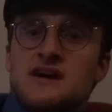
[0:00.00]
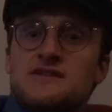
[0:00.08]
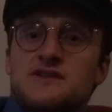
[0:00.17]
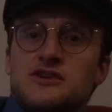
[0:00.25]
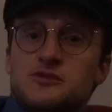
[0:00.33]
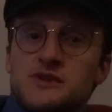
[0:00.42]
of
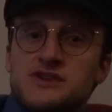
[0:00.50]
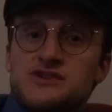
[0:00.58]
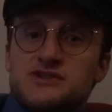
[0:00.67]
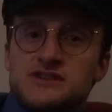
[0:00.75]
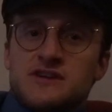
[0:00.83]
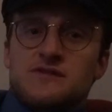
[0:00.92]

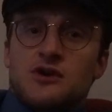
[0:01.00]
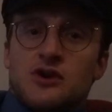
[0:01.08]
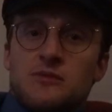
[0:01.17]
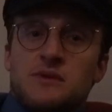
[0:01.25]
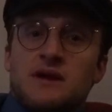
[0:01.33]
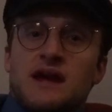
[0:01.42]
egregious
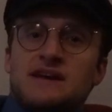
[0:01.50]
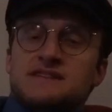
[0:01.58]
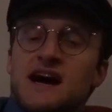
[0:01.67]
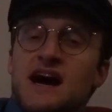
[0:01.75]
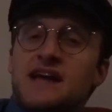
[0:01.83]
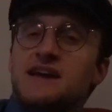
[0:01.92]
self-harm as
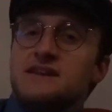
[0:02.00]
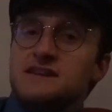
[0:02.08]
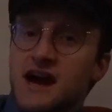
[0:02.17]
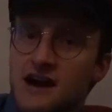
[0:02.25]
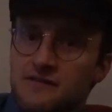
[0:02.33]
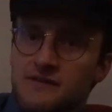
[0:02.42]
high
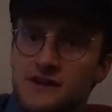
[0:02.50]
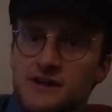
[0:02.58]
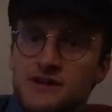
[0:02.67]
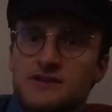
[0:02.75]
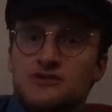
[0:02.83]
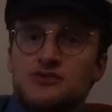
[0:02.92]
enough
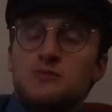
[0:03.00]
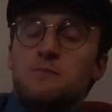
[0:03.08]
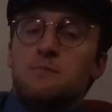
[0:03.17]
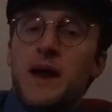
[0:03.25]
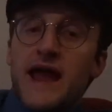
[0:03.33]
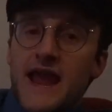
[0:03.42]
to
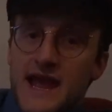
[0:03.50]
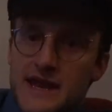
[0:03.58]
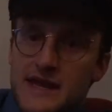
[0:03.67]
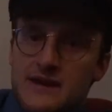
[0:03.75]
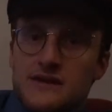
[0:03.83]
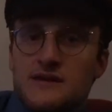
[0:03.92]

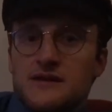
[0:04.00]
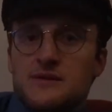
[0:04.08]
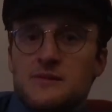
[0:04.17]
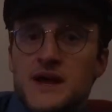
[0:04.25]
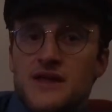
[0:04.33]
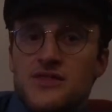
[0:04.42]
ban
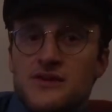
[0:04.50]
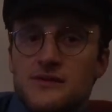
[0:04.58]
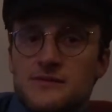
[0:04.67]
meth.